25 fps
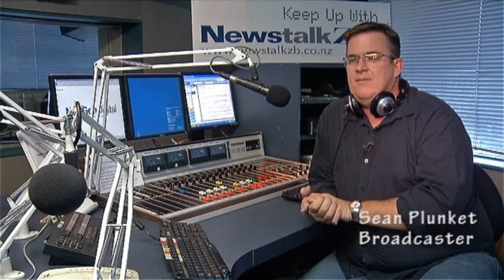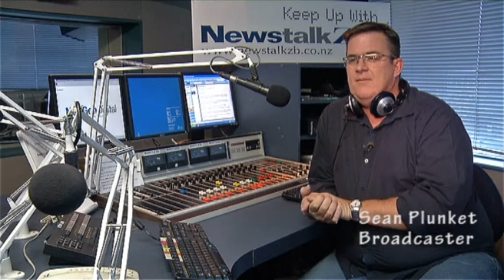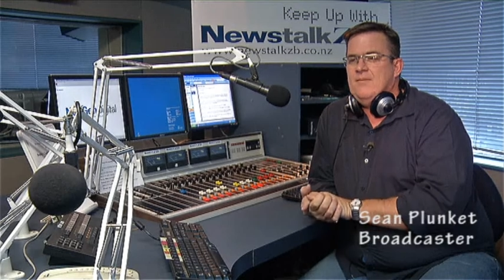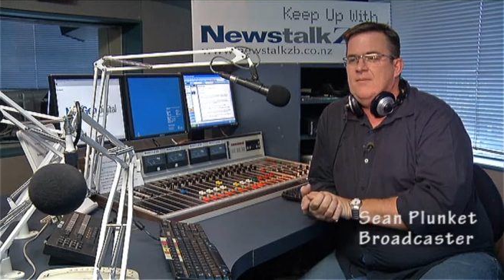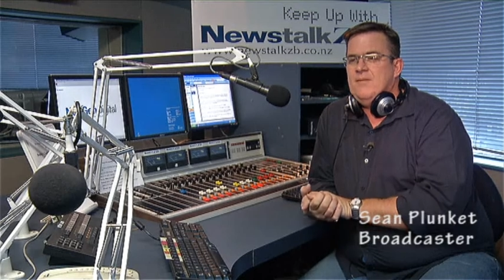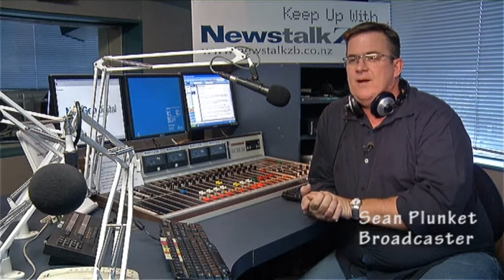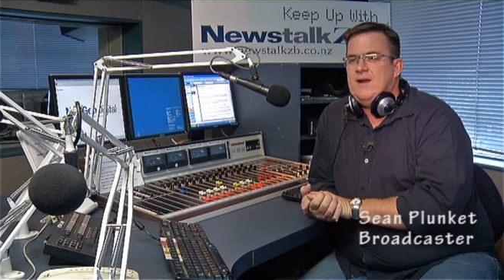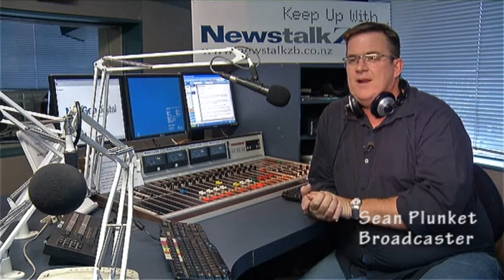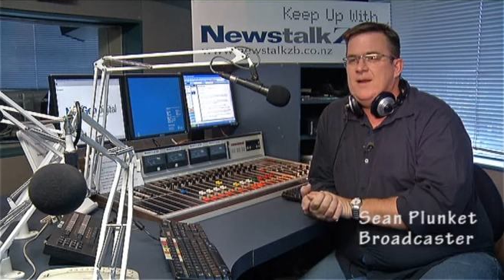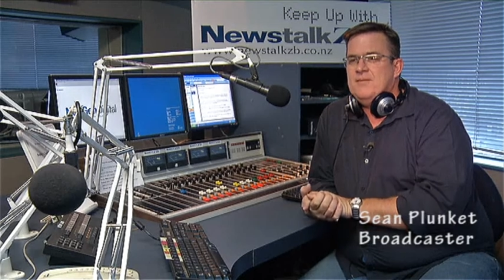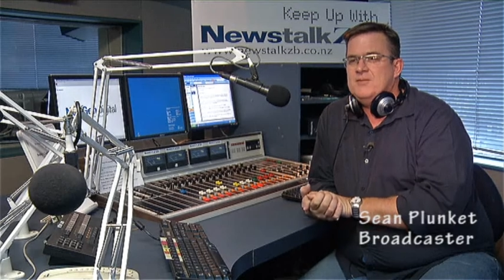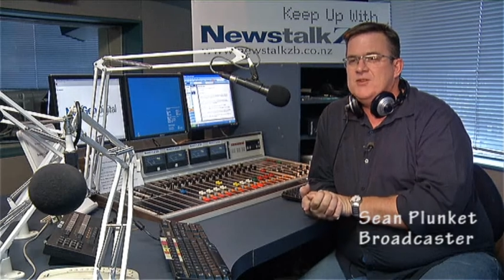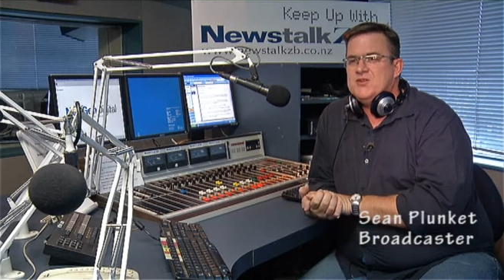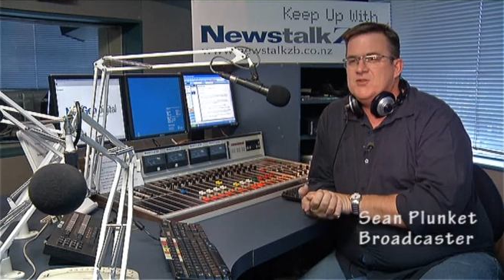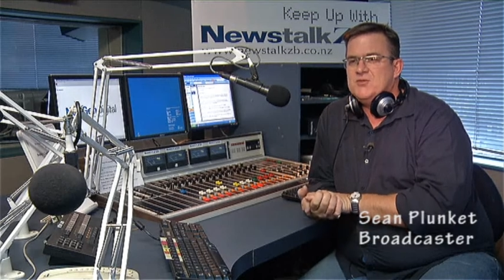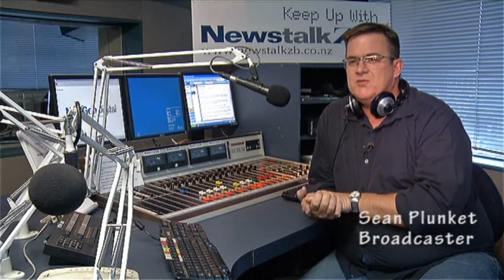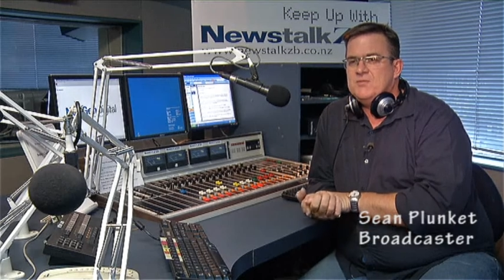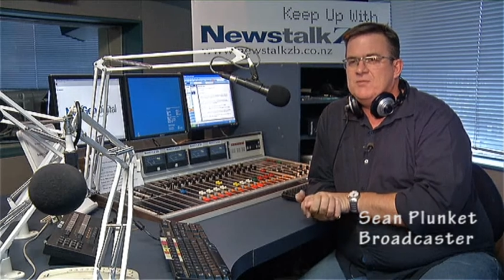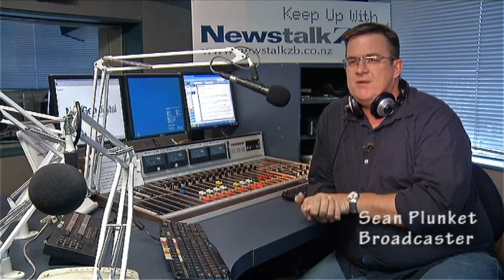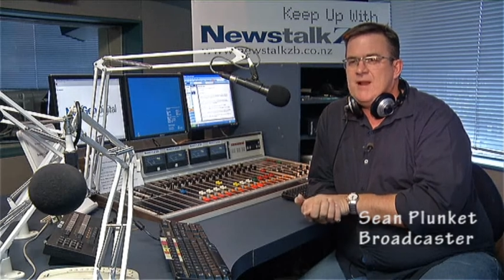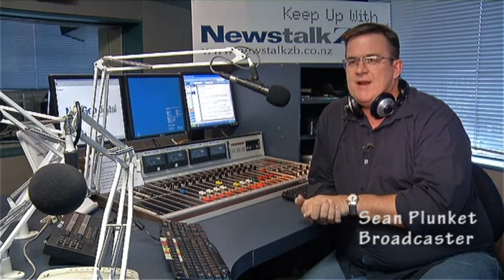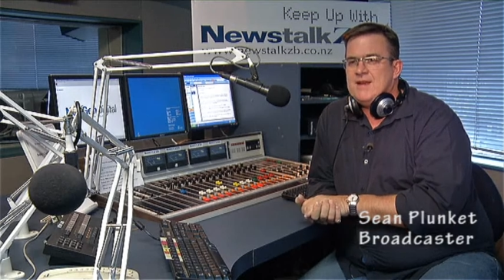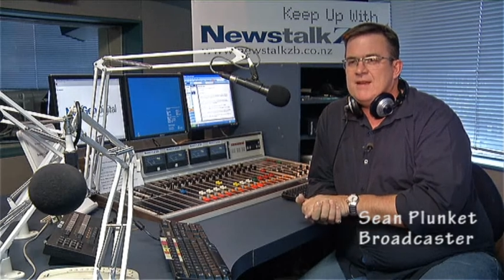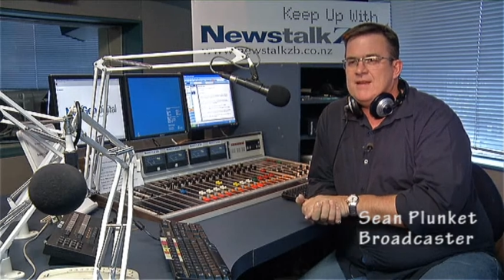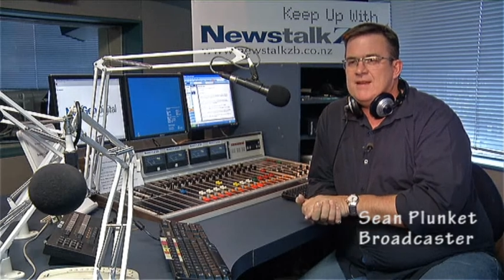My name's
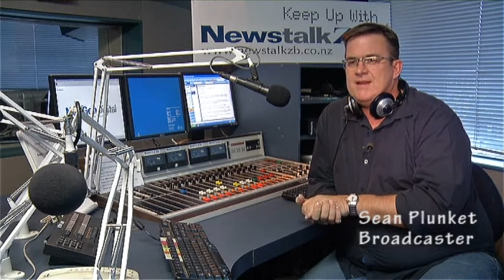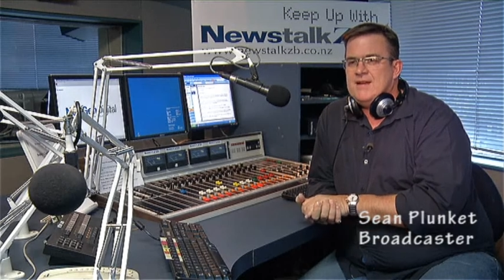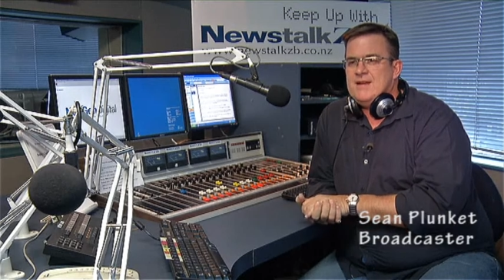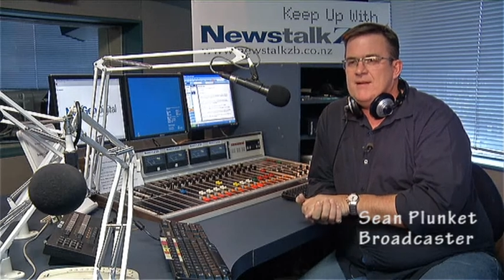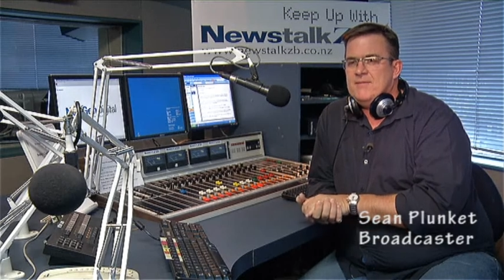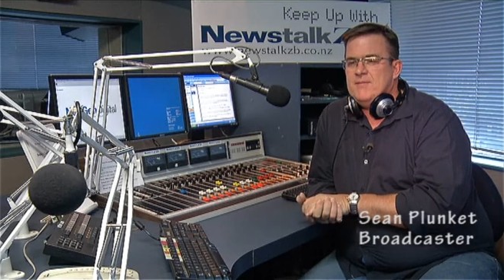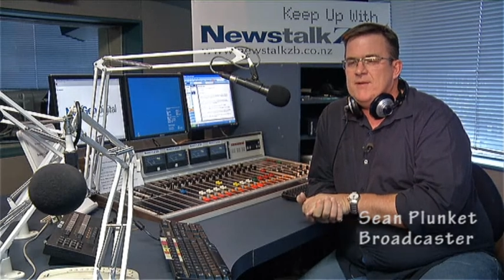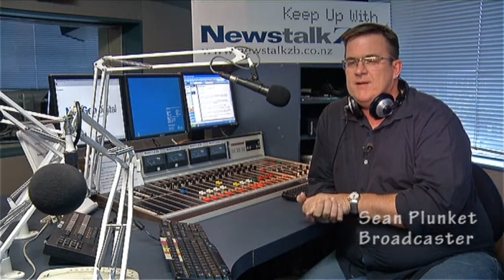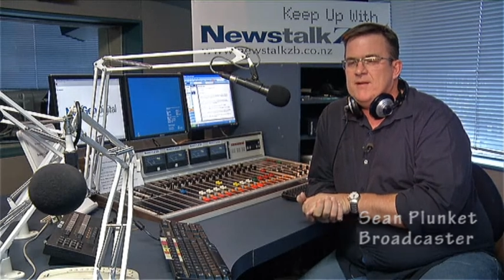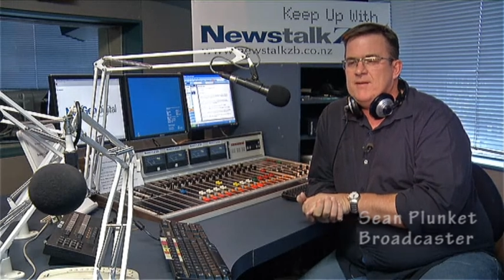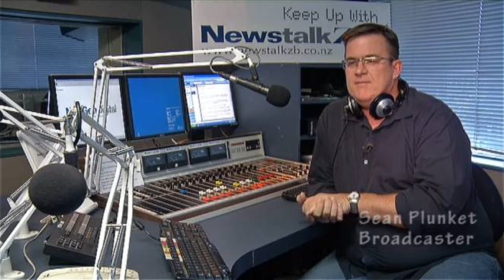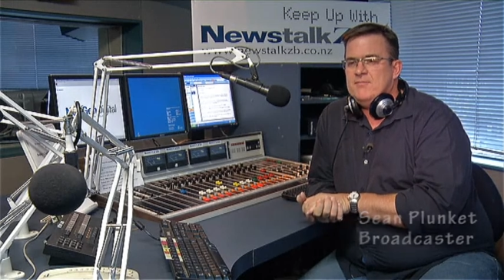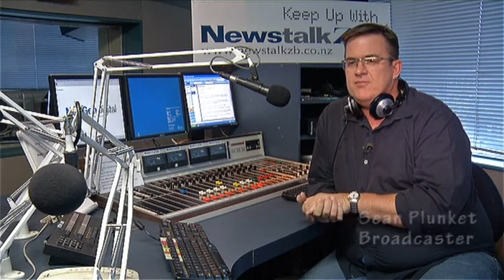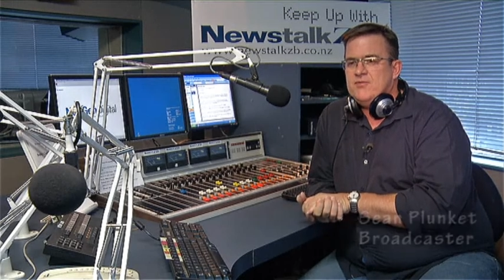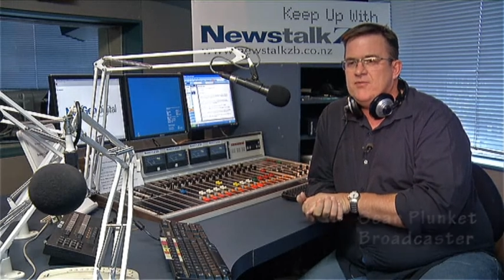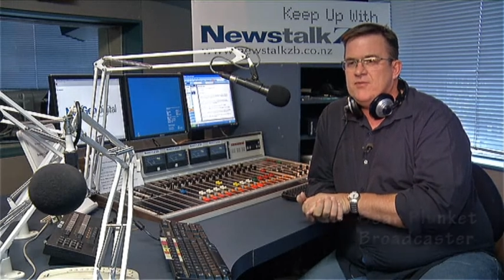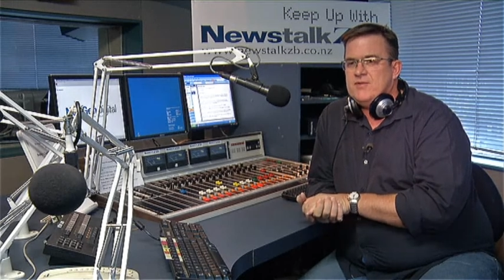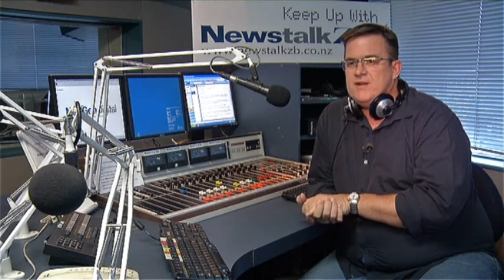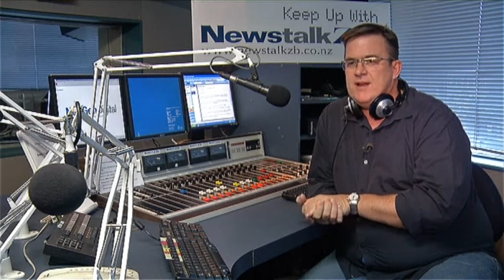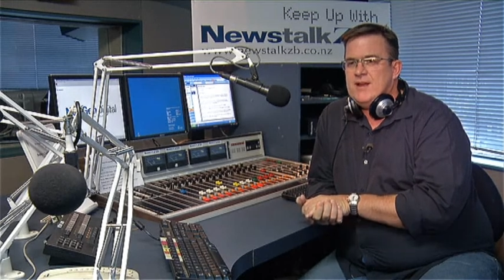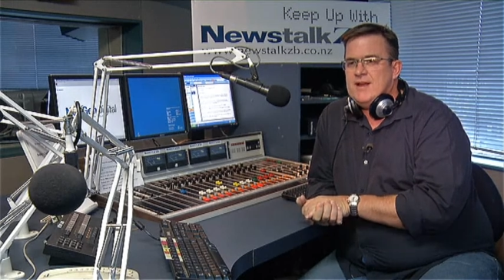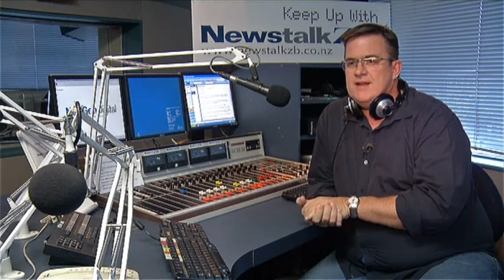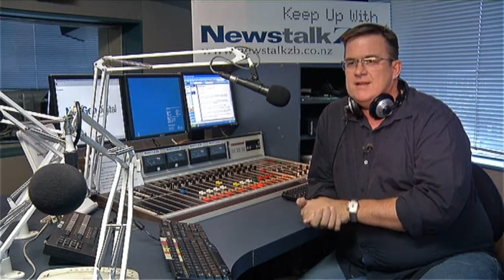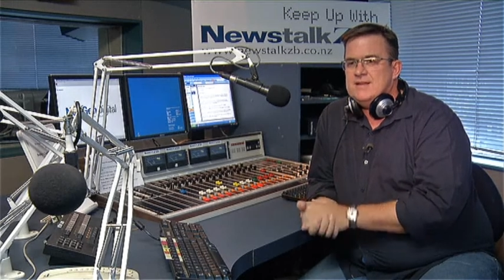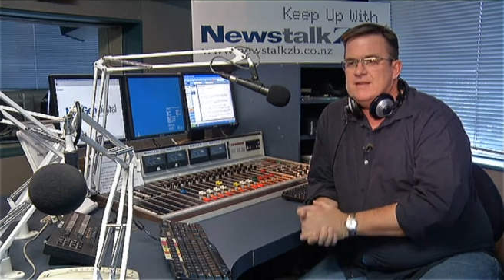Sean Plunket. I'm a
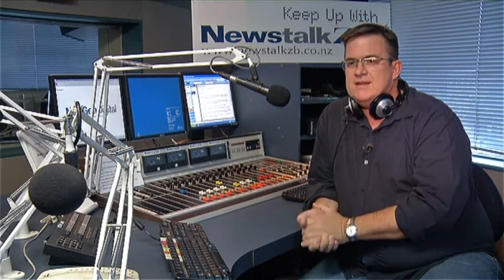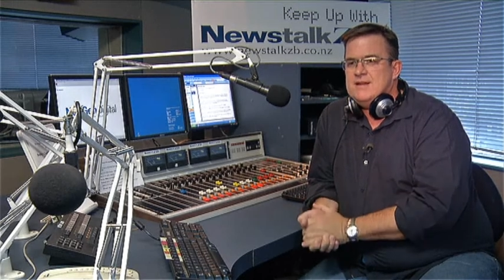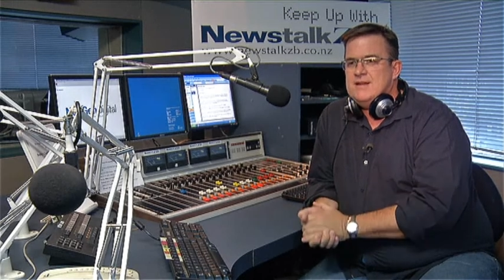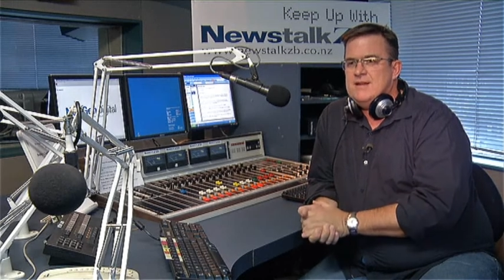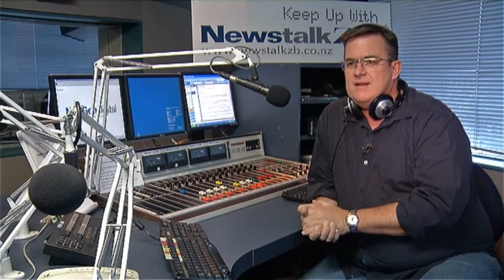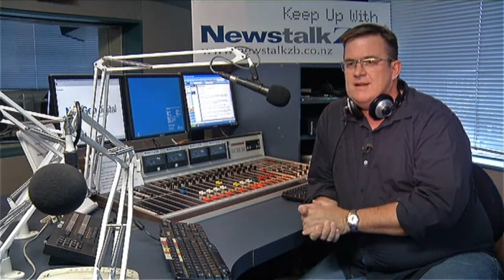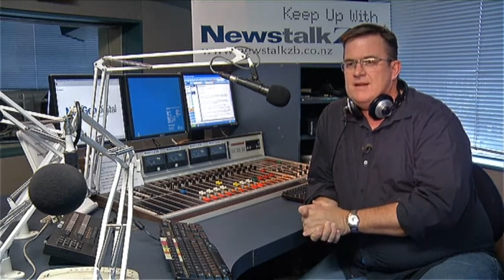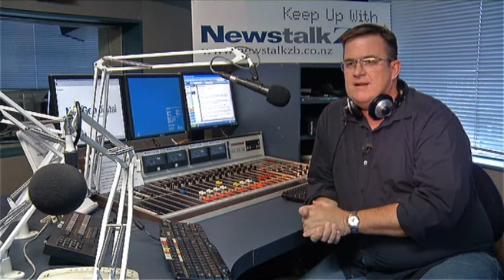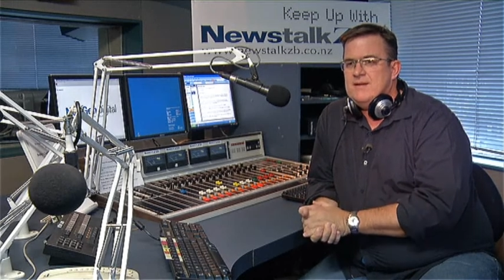broadcaster,